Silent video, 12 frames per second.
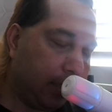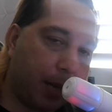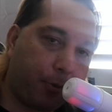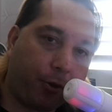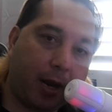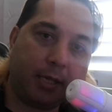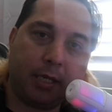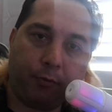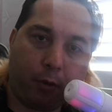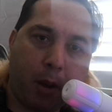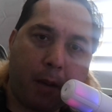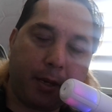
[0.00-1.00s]
Democrats
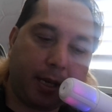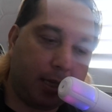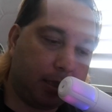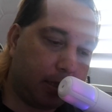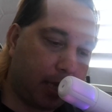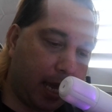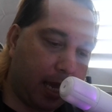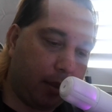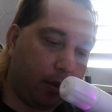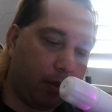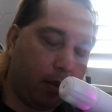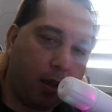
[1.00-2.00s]
and Republicans,
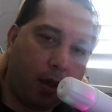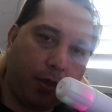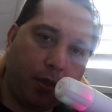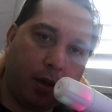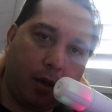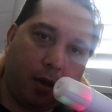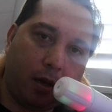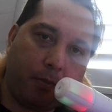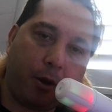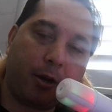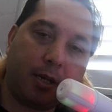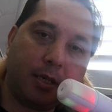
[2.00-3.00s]
and the
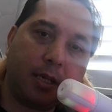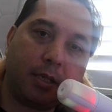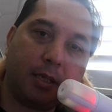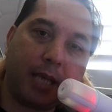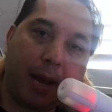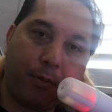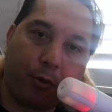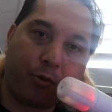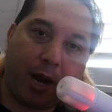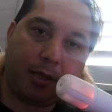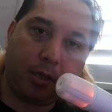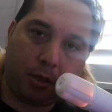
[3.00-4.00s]
American citizens have the
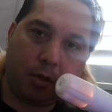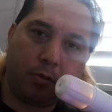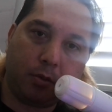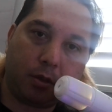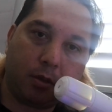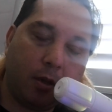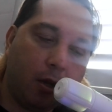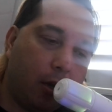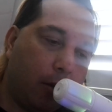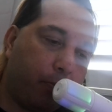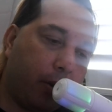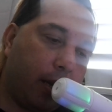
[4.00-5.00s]
right to choose.
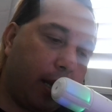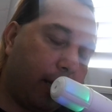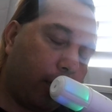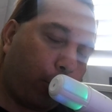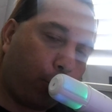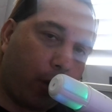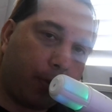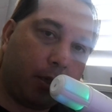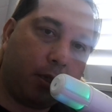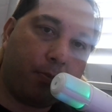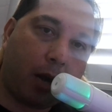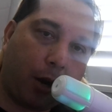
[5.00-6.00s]
But in a
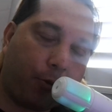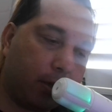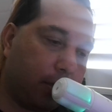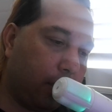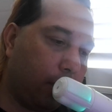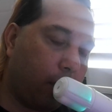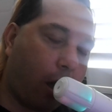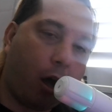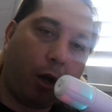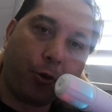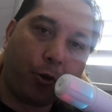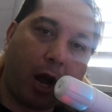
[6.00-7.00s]
corrupted democracy,
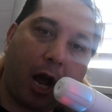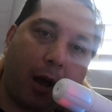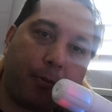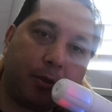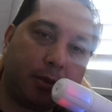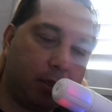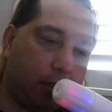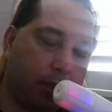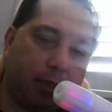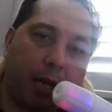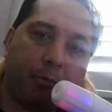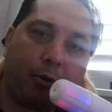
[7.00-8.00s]
all your options is
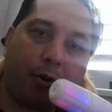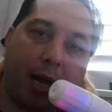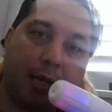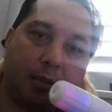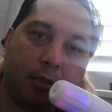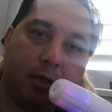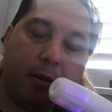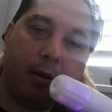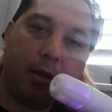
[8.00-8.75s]
just Democrats.